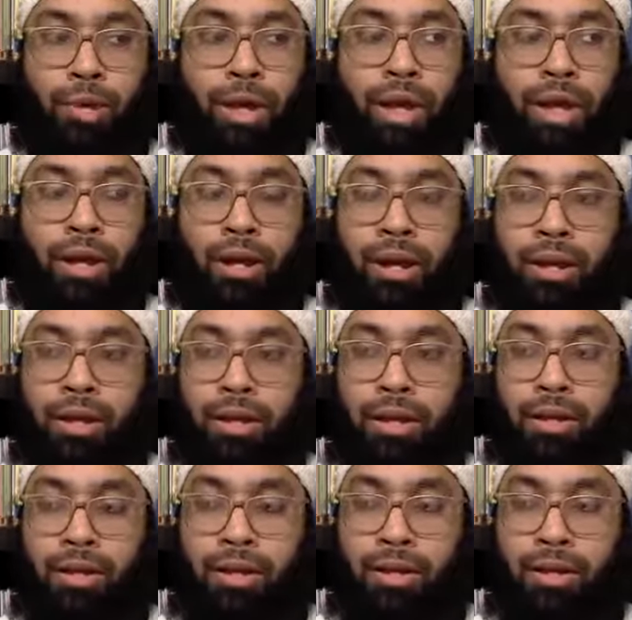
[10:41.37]
We cannot,
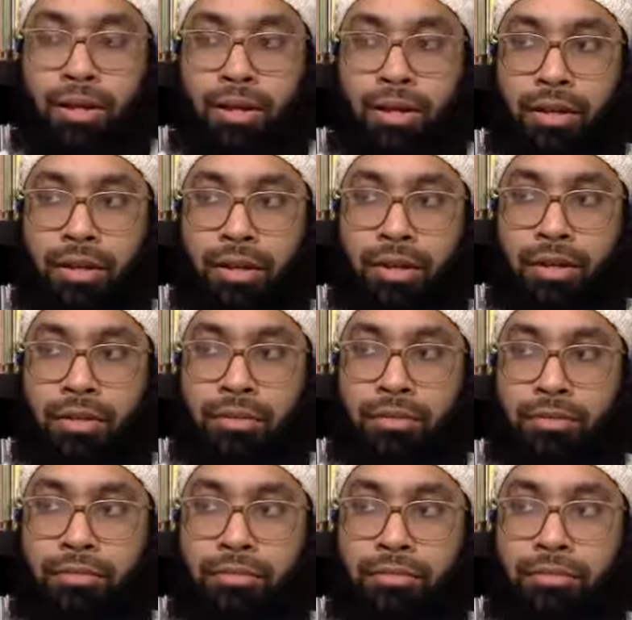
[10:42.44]
you
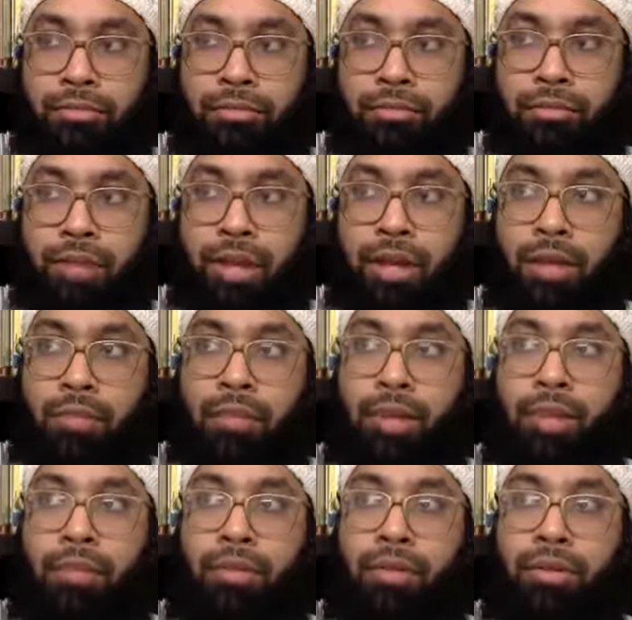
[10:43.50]
know, become
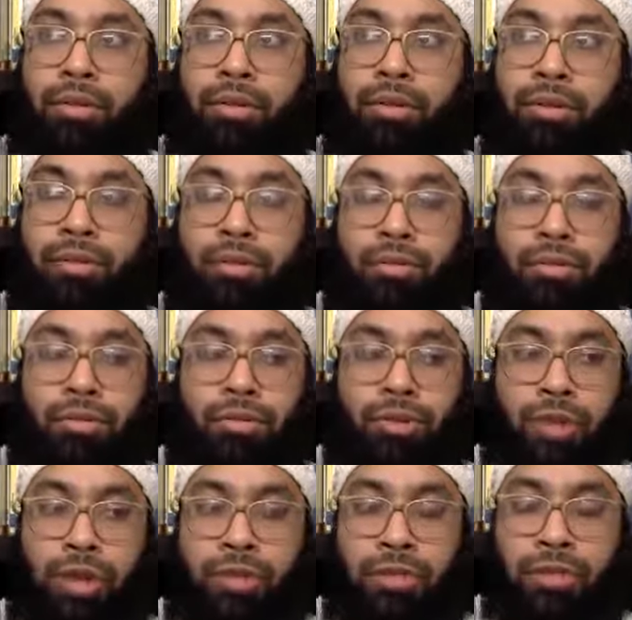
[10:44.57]
people who
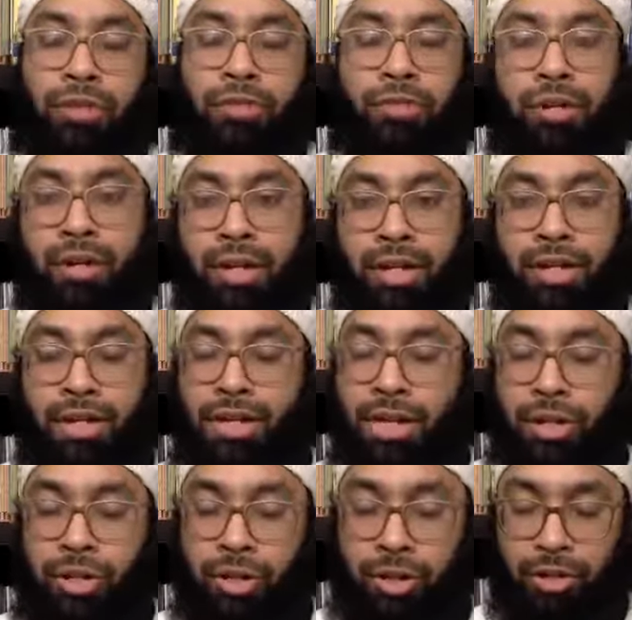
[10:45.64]
try to divert his
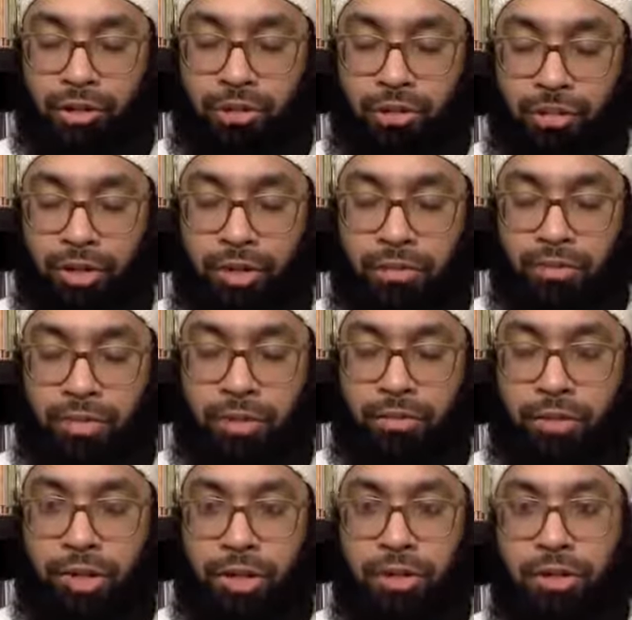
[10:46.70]
attention
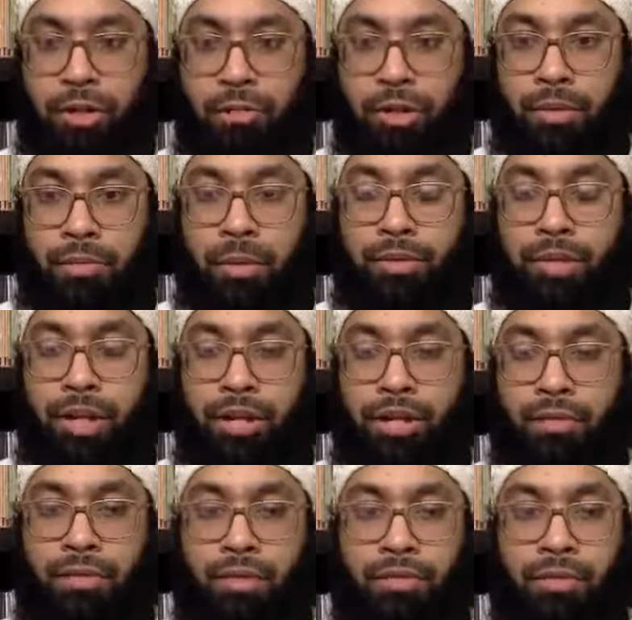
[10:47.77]
from the ultimate
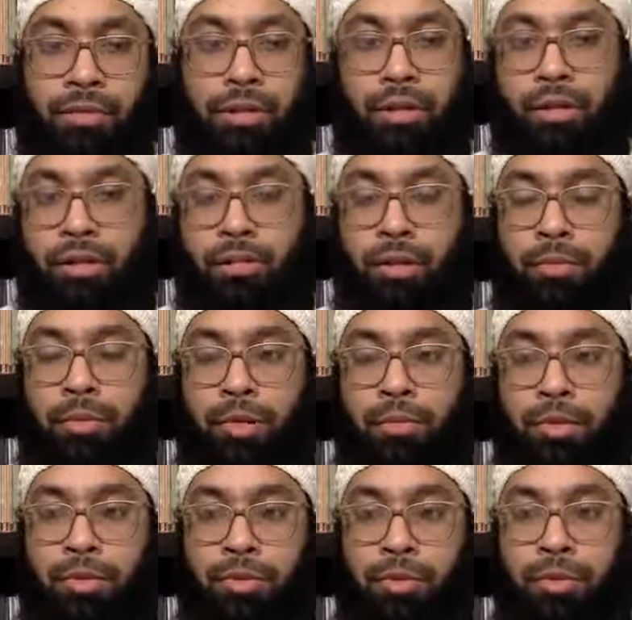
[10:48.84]
objective and from the ultimate
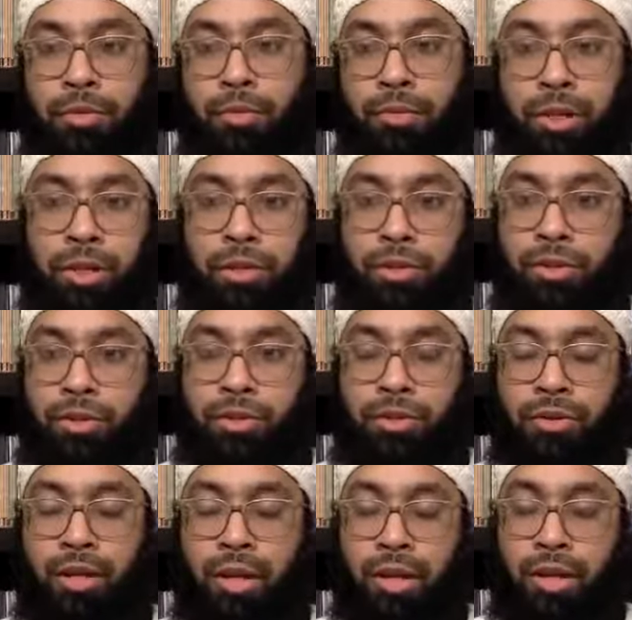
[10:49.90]
purpose, which is to bring closer
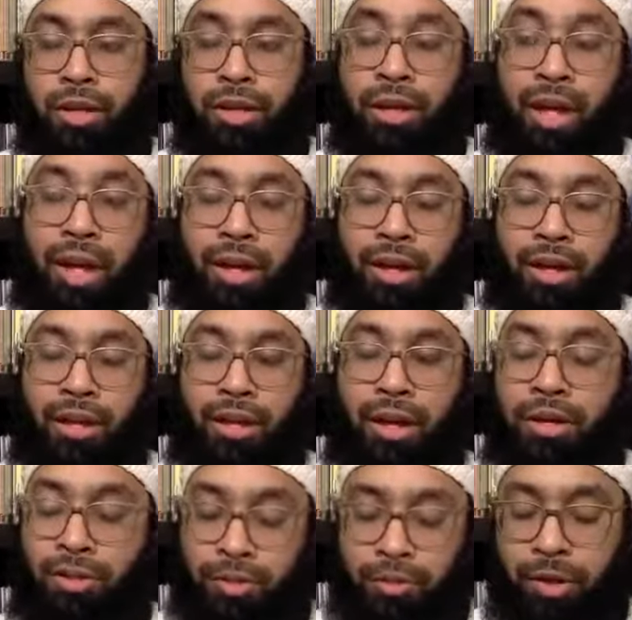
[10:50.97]
to the akhirah,
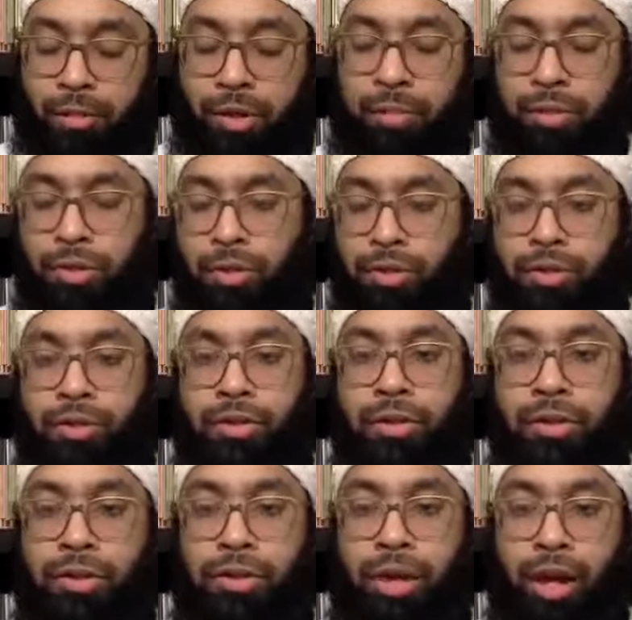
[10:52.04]
not to bring people closer to
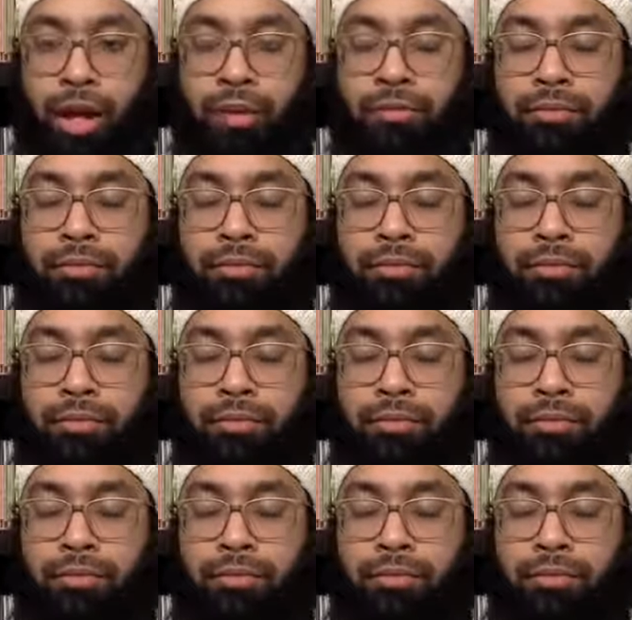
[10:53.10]
the dunya.